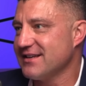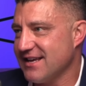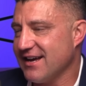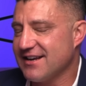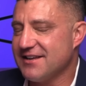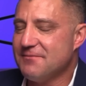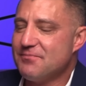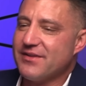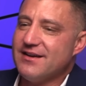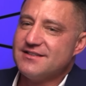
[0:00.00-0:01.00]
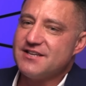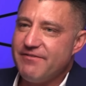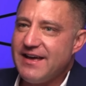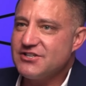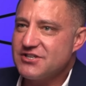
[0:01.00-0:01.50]
Exactly. So
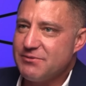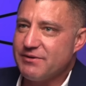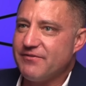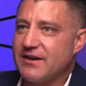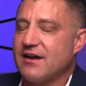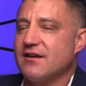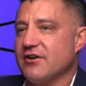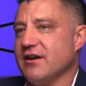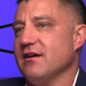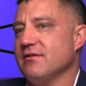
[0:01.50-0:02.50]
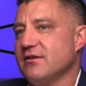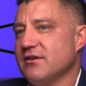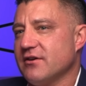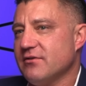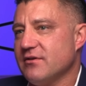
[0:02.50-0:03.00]
eventually, we figured out, okay,
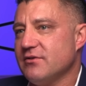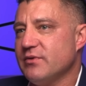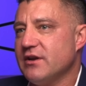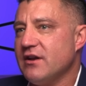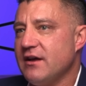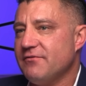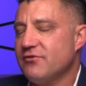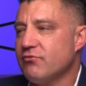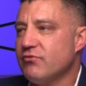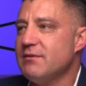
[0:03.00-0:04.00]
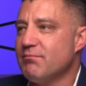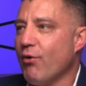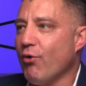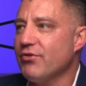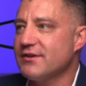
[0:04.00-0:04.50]
we don't have to
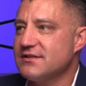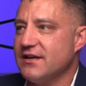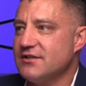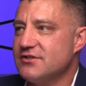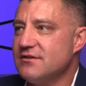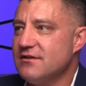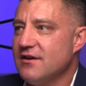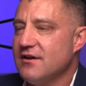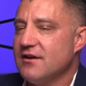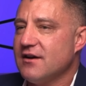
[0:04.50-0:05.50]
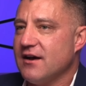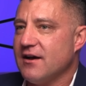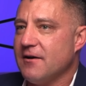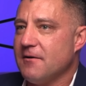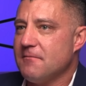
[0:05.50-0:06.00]
rebore this engine.
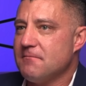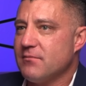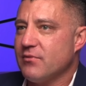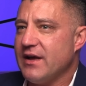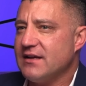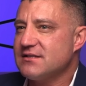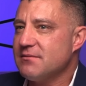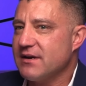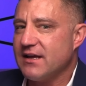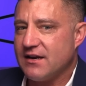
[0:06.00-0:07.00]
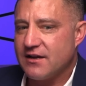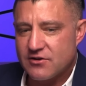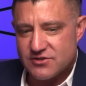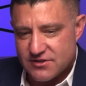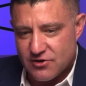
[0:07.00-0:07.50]
We had some mechanic
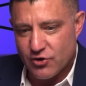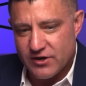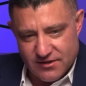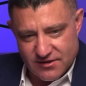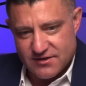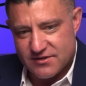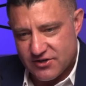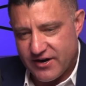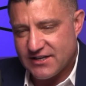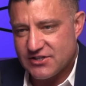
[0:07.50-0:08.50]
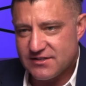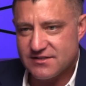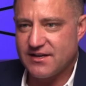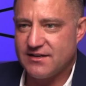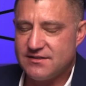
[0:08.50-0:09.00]
look at the
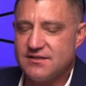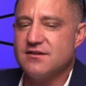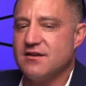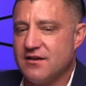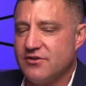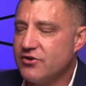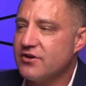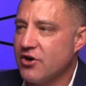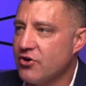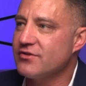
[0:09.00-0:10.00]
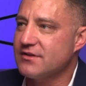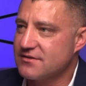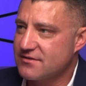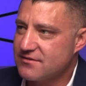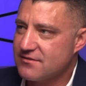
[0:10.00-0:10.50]
scratches, and he said, no, you can hone
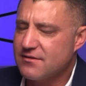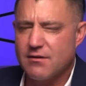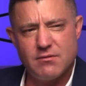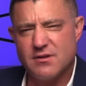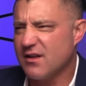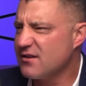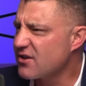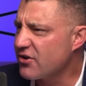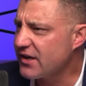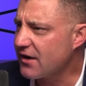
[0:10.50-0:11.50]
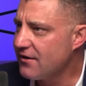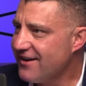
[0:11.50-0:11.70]
this. What the hell's honing?